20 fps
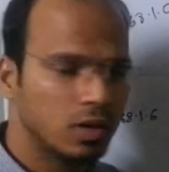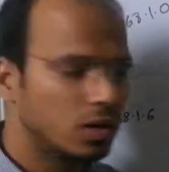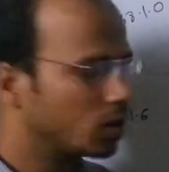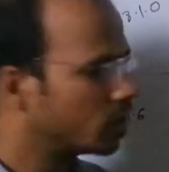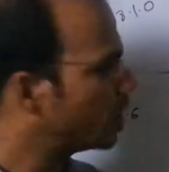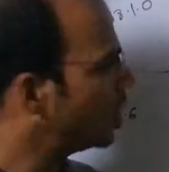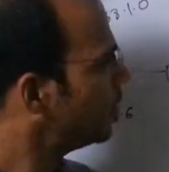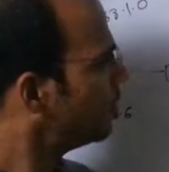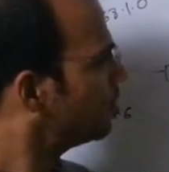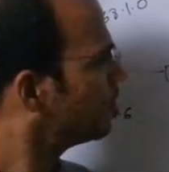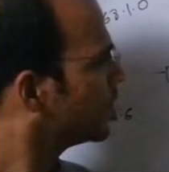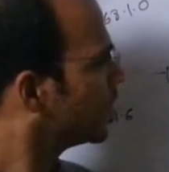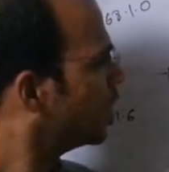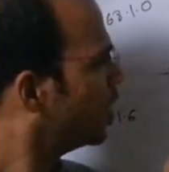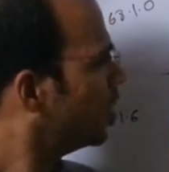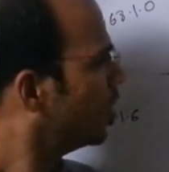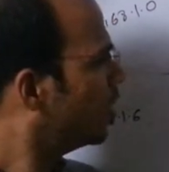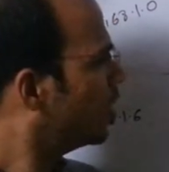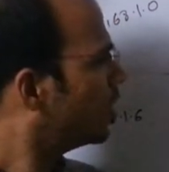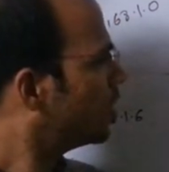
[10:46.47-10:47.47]
Okay.
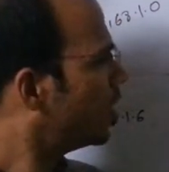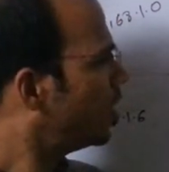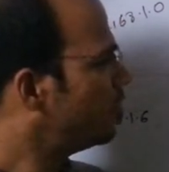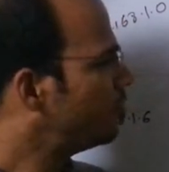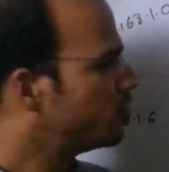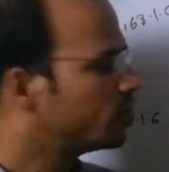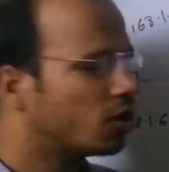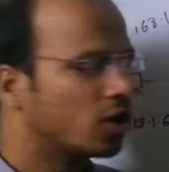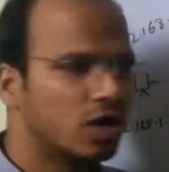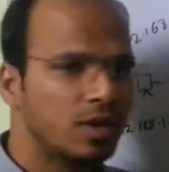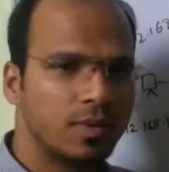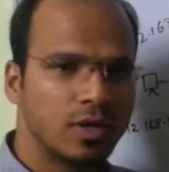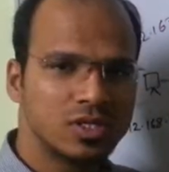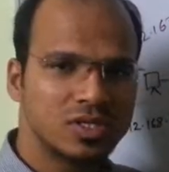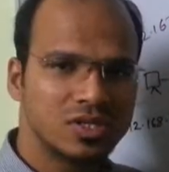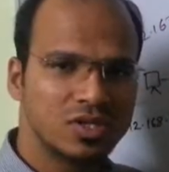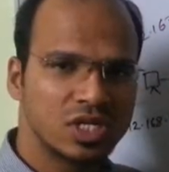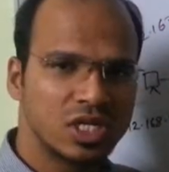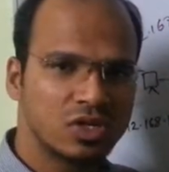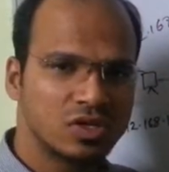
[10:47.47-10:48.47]
Now if you talk about
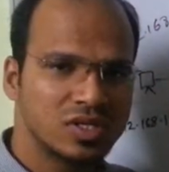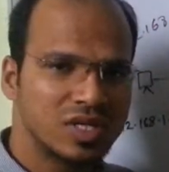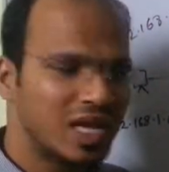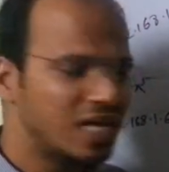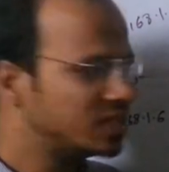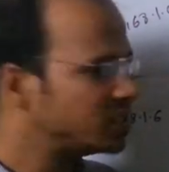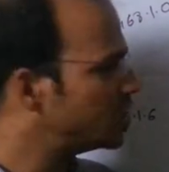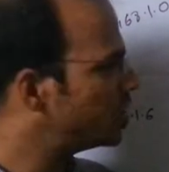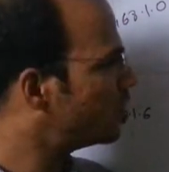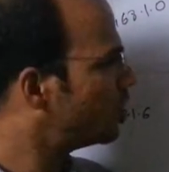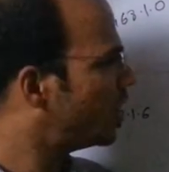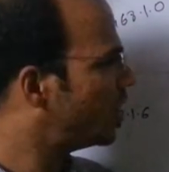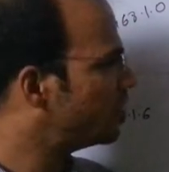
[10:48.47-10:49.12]
0/0